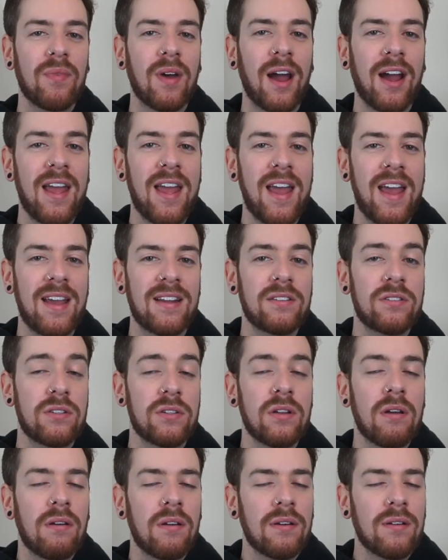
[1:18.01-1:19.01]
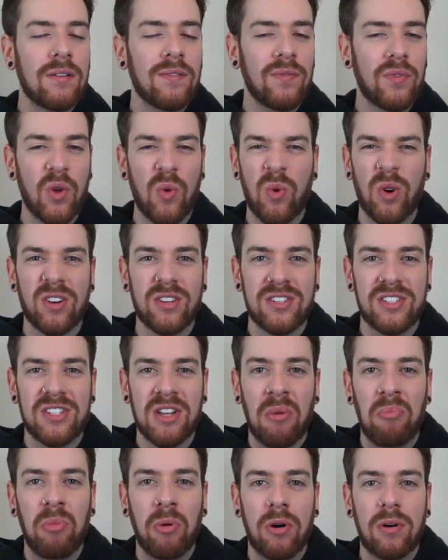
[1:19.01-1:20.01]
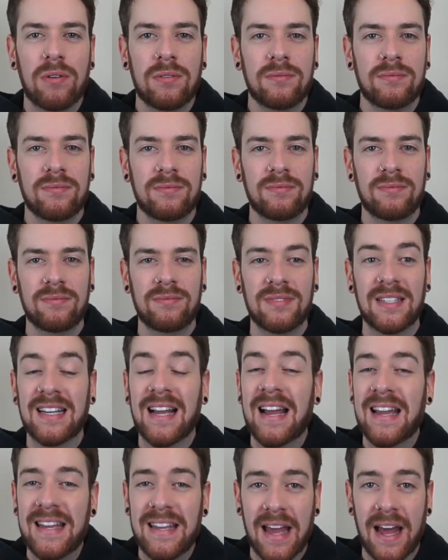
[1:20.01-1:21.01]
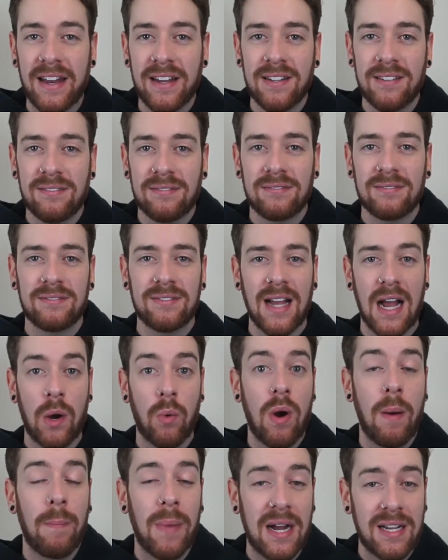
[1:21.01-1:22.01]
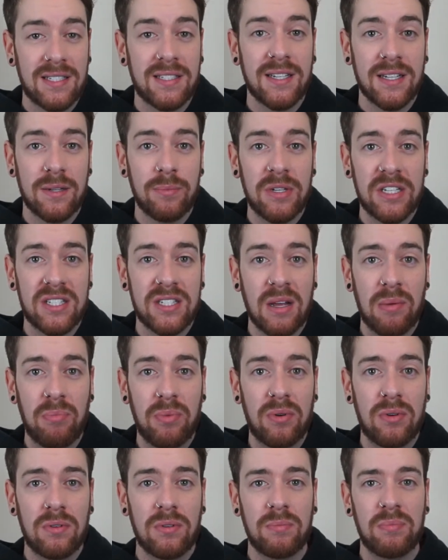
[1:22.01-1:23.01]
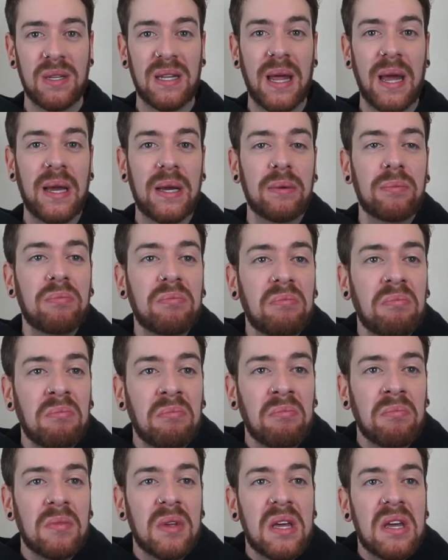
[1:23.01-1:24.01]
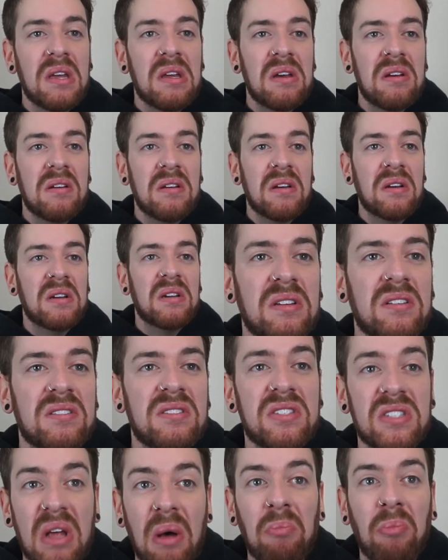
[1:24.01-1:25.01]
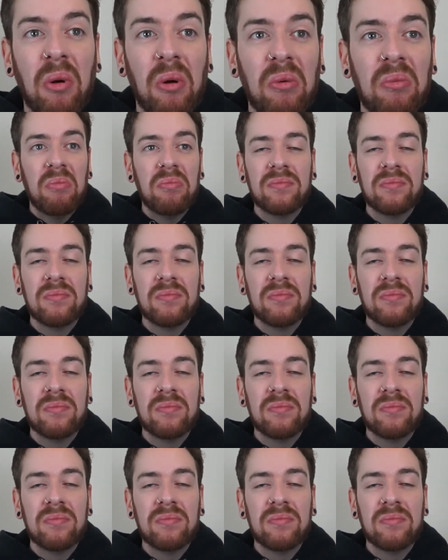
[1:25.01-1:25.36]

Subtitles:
I hate the word supple. Like, I get it. I want my skin to be supple, but like, supple.